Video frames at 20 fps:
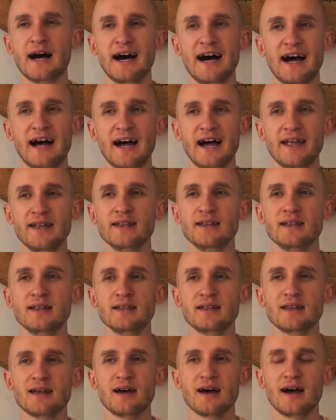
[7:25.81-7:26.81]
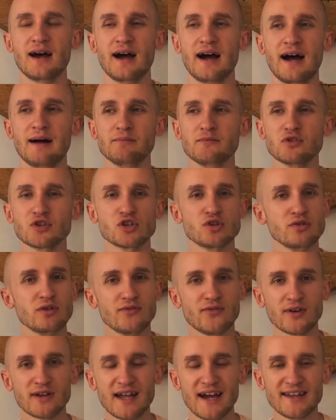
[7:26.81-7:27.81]
and I'm not sure
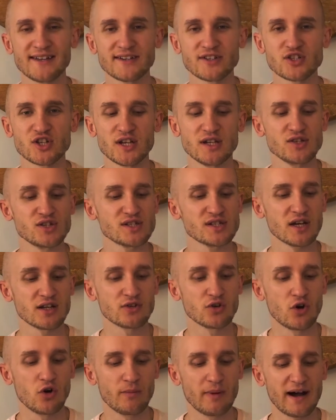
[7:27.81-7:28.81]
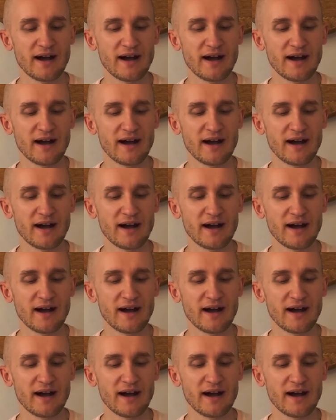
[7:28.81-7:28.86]
if organic changes it at all,